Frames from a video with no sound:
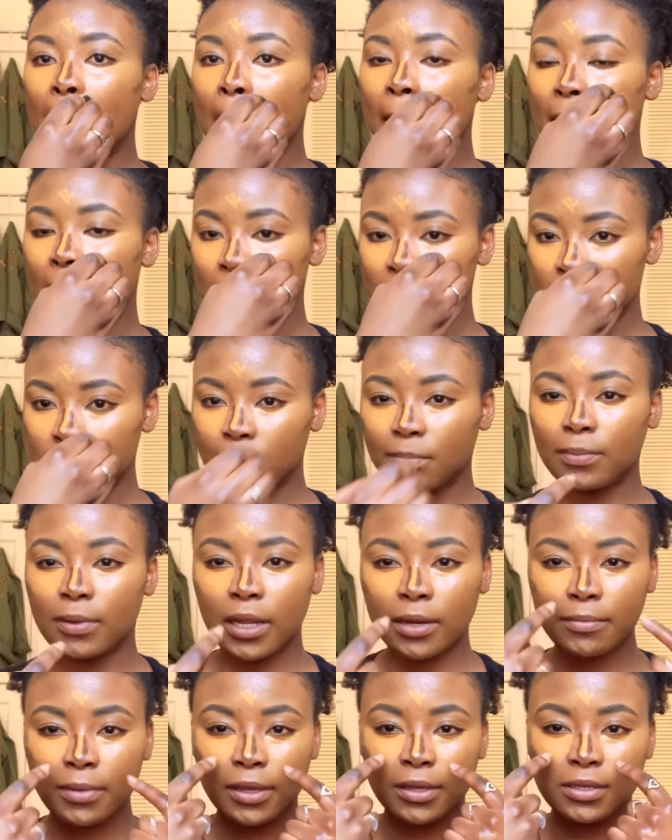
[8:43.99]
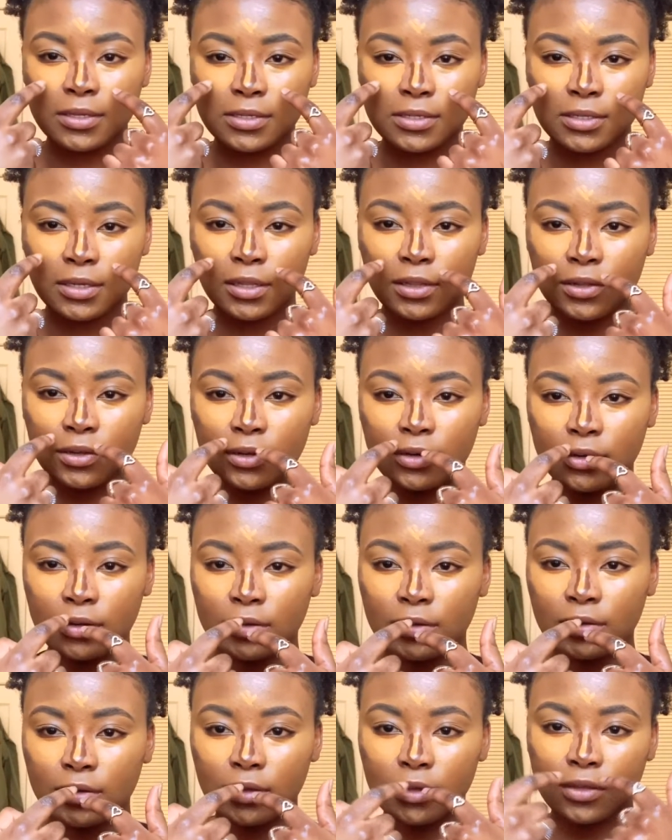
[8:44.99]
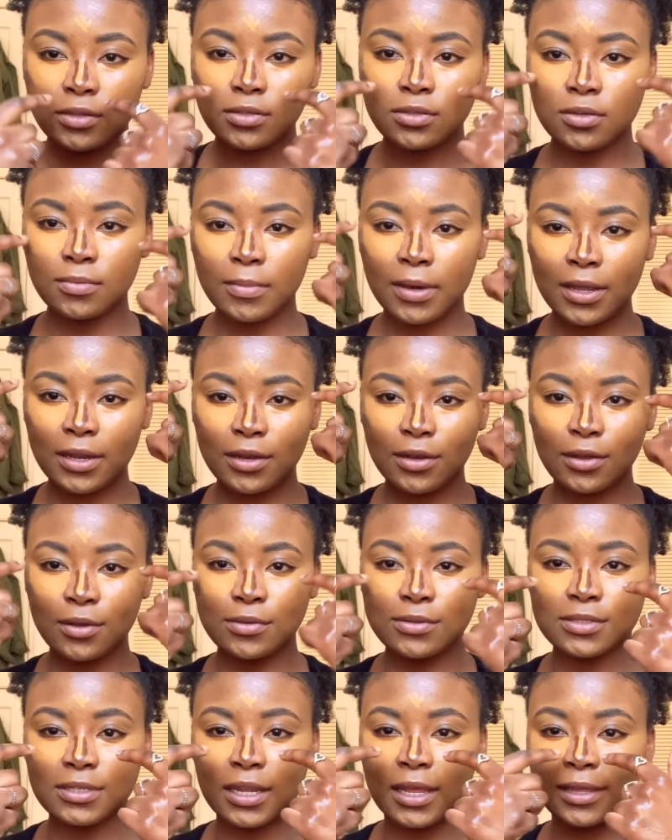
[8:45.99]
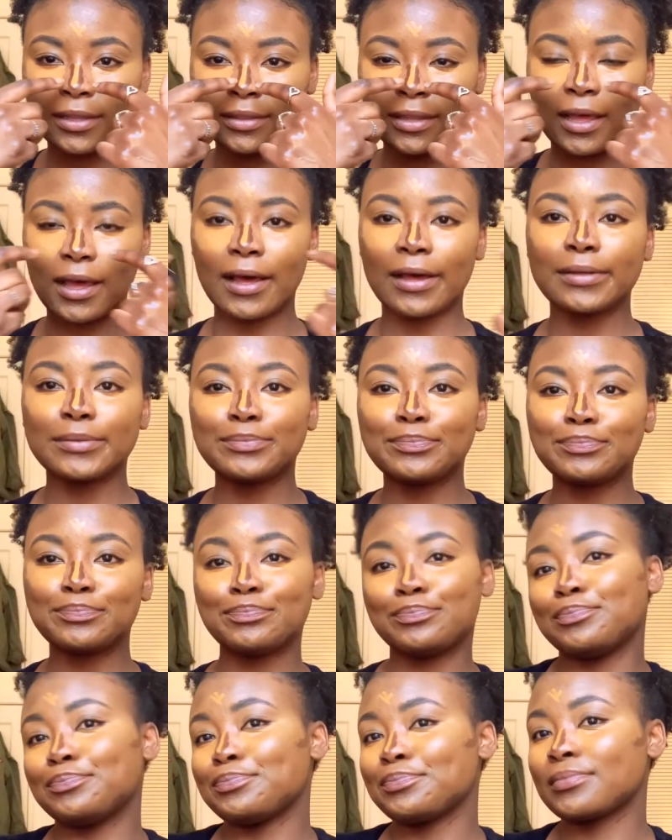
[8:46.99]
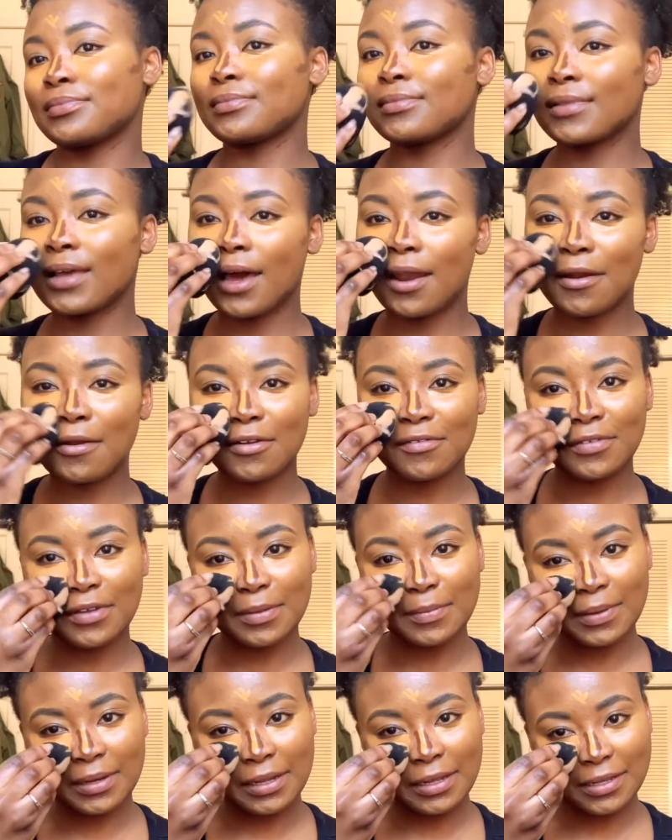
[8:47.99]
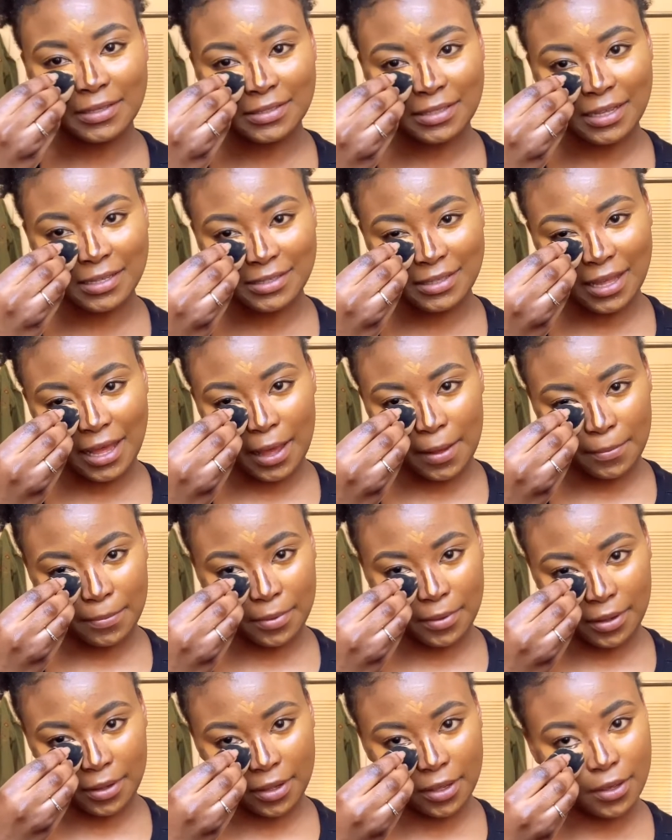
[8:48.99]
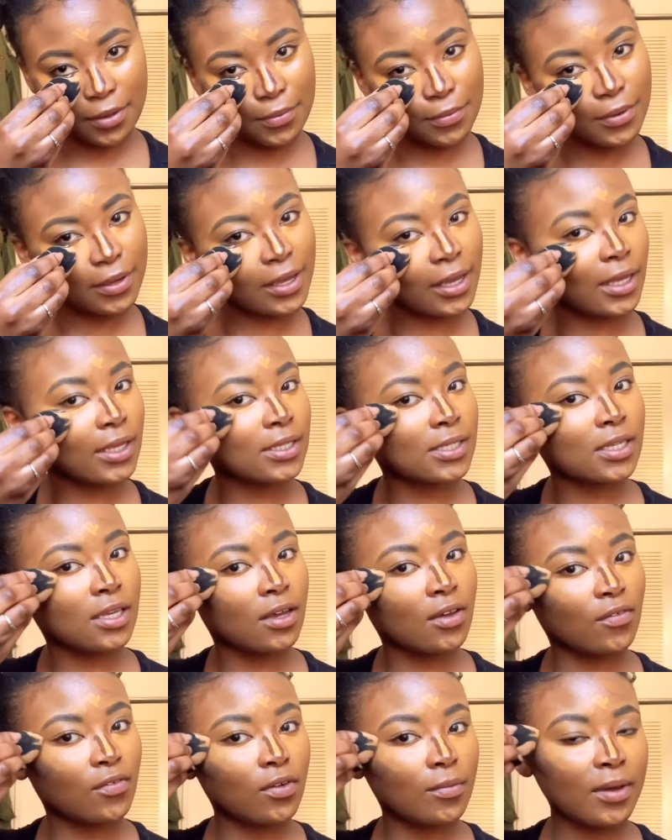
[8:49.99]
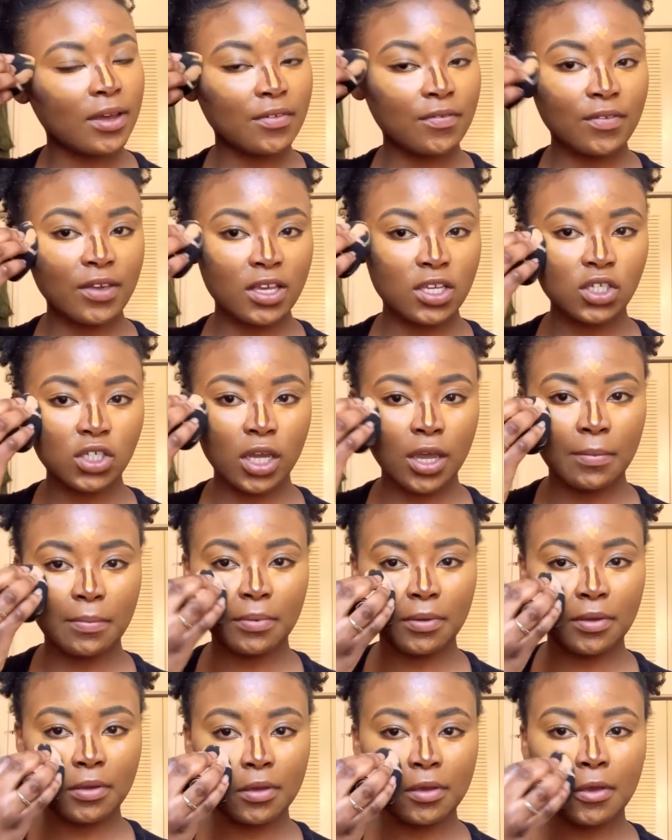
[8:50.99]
I like to blend my concealer into my nose like that. I don't know if anybody else does that, but it works for my face shape.